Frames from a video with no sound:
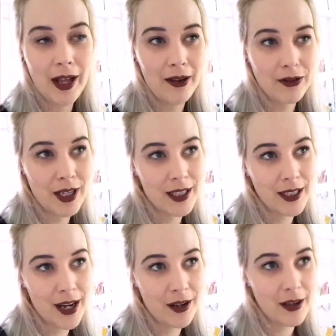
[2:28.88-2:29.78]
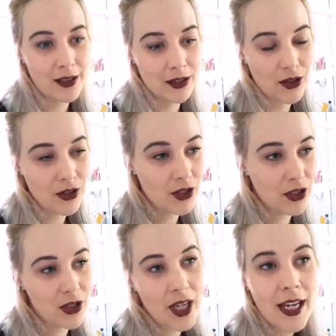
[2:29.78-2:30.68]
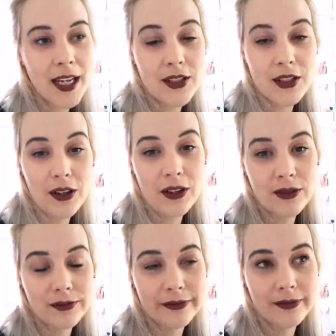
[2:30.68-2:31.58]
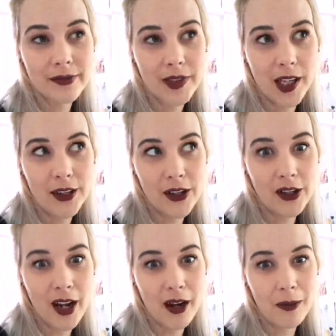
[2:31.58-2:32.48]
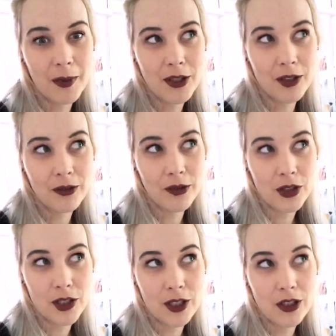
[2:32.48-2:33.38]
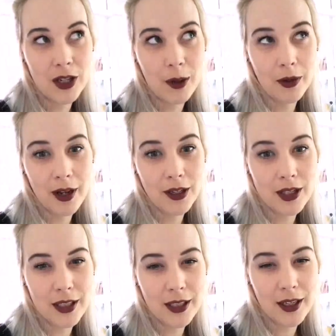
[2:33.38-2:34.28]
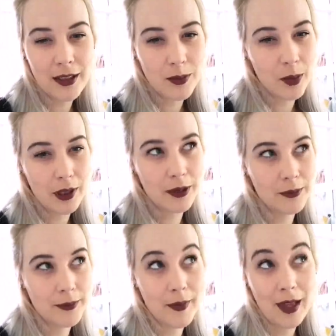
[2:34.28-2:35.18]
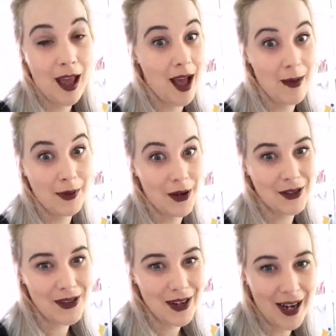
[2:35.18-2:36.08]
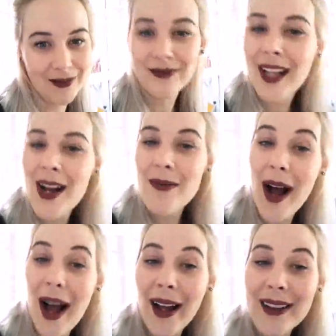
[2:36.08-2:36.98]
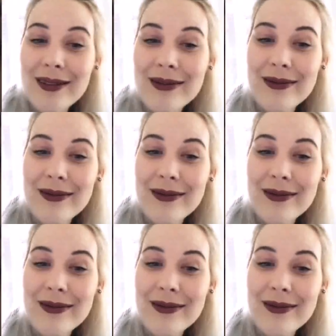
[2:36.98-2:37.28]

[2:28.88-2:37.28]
we'll have training now, as I told you. So I don't know how much footage I would actually get, but I'm going to try.